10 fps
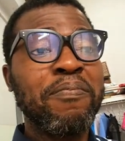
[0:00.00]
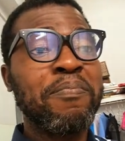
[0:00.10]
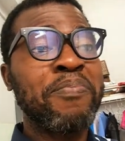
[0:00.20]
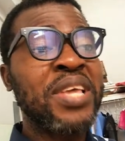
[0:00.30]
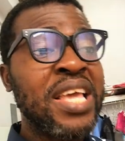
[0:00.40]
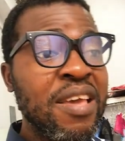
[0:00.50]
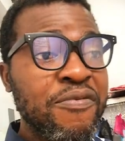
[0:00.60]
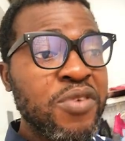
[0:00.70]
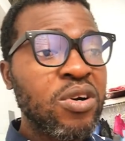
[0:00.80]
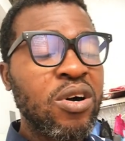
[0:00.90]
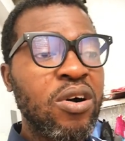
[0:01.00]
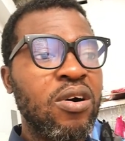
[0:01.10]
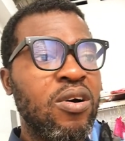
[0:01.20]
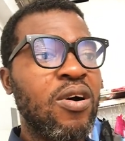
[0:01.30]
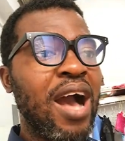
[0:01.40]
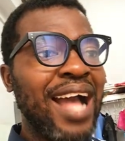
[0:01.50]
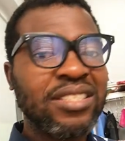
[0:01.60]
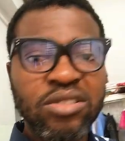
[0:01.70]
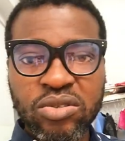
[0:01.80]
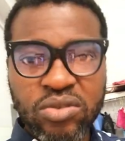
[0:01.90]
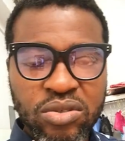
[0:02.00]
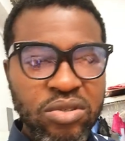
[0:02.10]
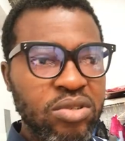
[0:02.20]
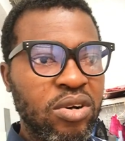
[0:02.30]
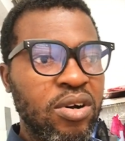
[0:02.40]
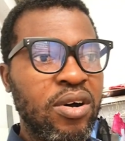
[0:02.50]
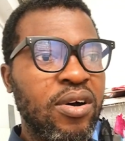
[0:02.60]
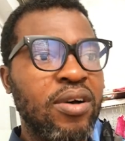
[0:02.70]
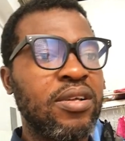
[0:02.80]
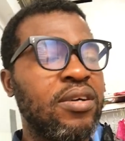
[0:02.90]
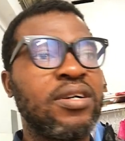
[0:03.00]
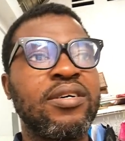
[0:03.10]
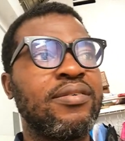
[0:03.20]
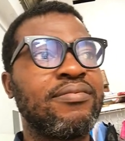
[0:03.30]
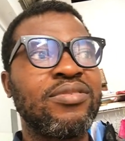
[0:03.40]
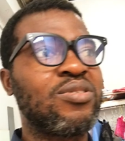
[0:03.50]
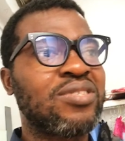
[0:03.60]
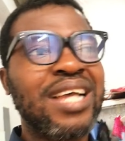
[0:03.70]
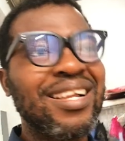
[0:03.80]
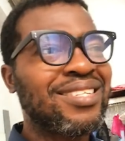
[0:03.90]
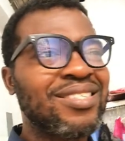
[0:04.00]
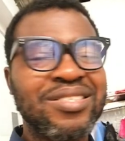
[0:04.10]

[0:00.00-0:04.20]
behavior or attitude or society,